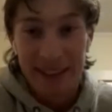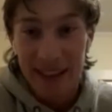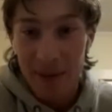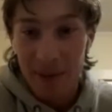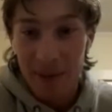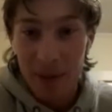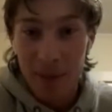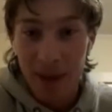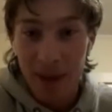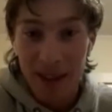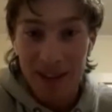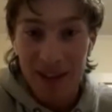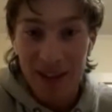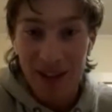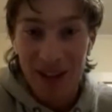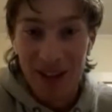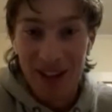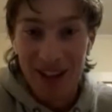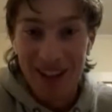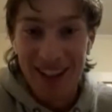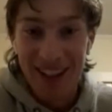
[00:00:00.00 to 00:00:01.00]
say I'm the best
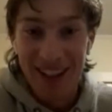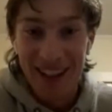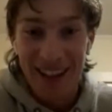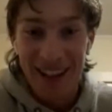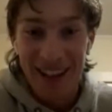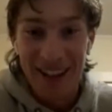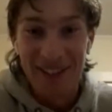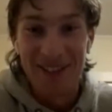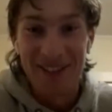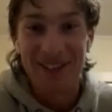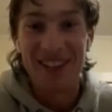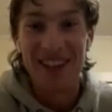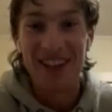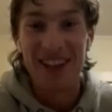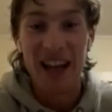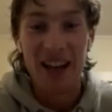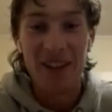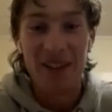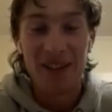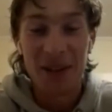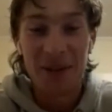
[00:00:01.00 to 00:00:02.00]
cook. Don't
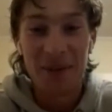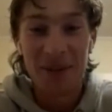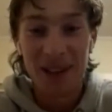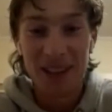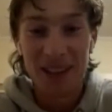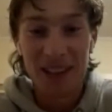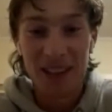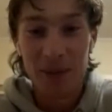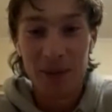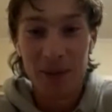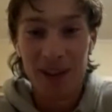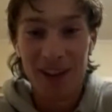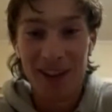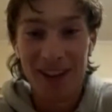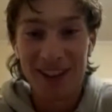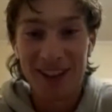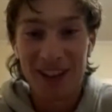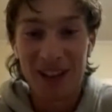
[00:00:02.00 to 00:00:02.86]
have too much experience